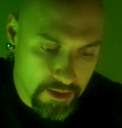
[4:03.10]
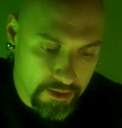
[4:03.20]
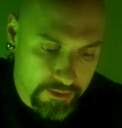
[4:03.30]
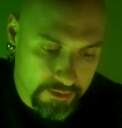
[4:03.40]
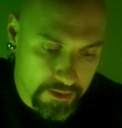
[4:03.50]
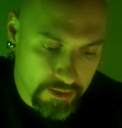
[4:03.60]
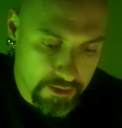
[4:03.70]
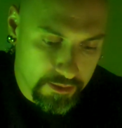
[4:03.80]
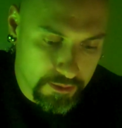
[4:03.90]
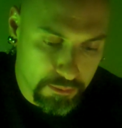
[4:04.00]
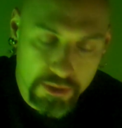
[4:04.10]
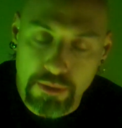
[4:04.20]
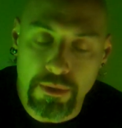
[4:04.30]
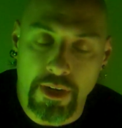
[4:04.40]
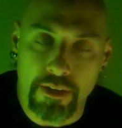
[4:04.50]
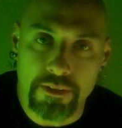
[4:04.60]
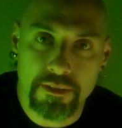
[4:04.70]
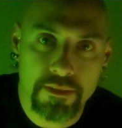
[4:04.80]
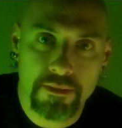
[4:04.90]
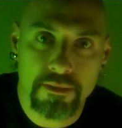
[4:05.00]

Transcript: And really, who cares?